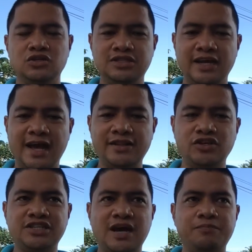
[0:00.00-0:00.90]
So it's another
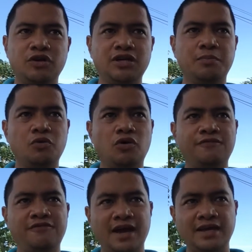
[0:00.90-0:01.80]
chapter in the Book of
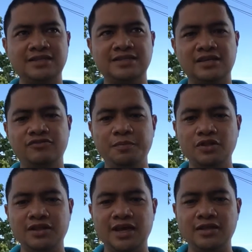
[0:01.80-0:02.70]
Rites
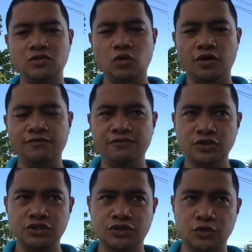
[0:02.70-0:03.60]
attributed to
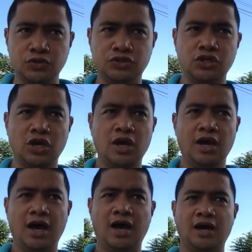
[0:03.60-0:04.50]
Confucius'
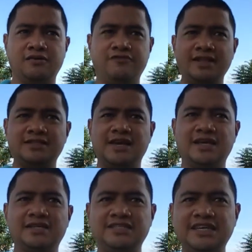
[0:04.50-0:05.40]

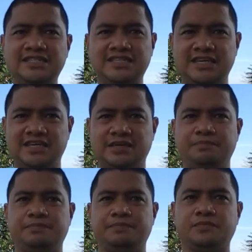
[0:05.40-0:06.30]
grandson Cixi.
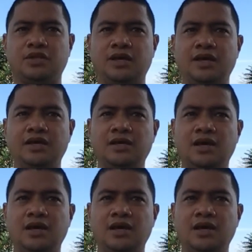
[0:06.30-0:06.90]
Okay.